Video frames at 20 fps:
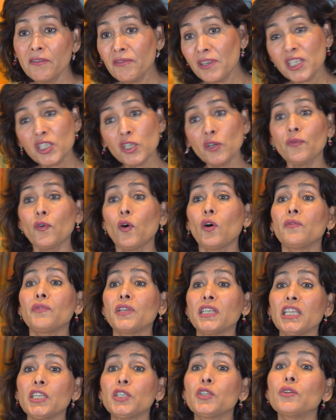First of all,
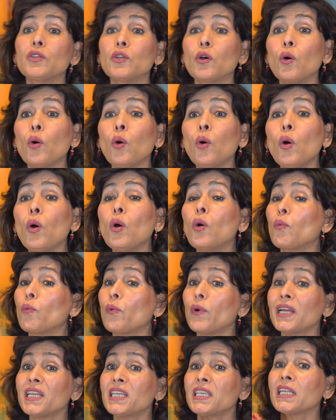we need to know
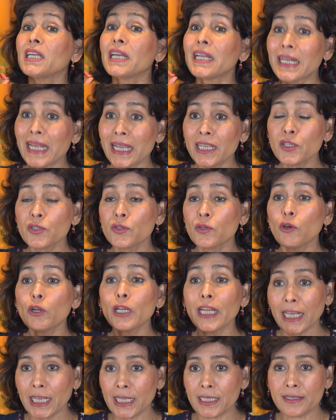what
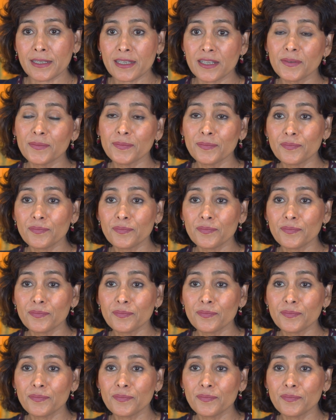cholesterol is.